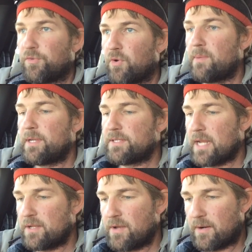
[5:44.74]
With soybeans,
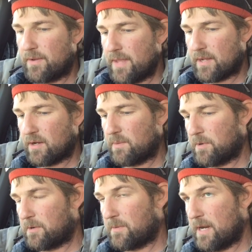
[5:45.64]
you got to run that cutter
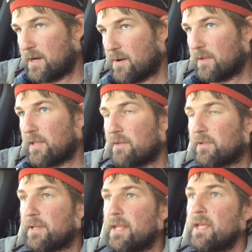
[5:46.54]
bar right at ground
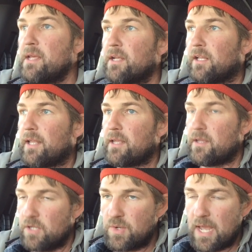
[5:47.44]
level, and
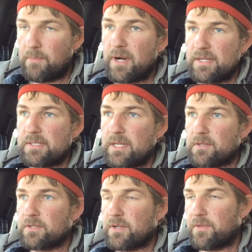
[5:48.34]
you can break
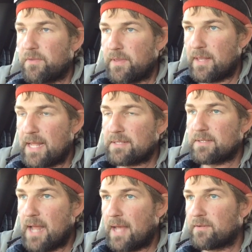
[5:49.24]
sickles, although
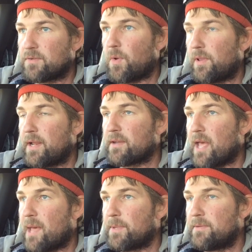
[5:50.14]
that's not totally
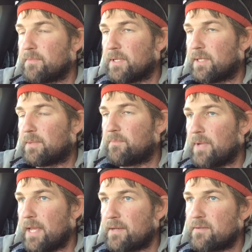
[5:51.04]
uncommon
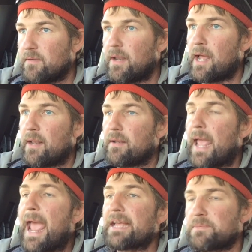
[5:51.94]
and not
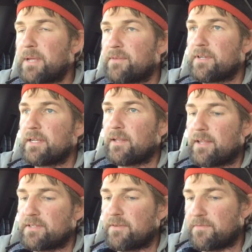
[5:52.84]
as big of a deal
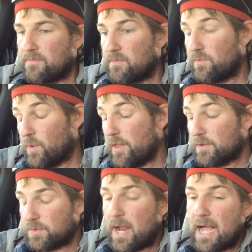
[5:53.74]
as if one of
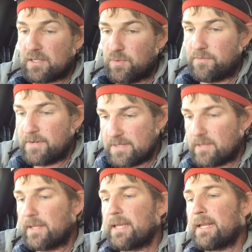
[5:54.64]
those rocks would
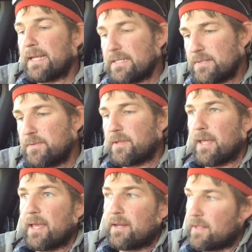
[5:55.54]
physically get into the
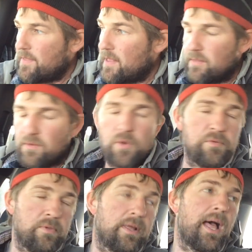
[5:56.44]
head and then go
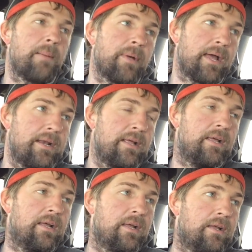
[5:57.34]
through the combine.
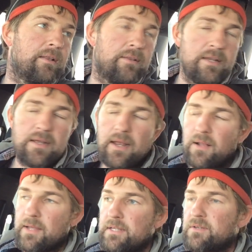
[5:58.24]
Then you got
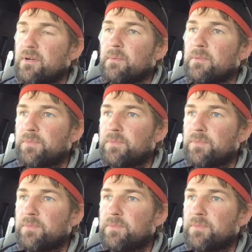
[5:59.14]
all kinds of trouble.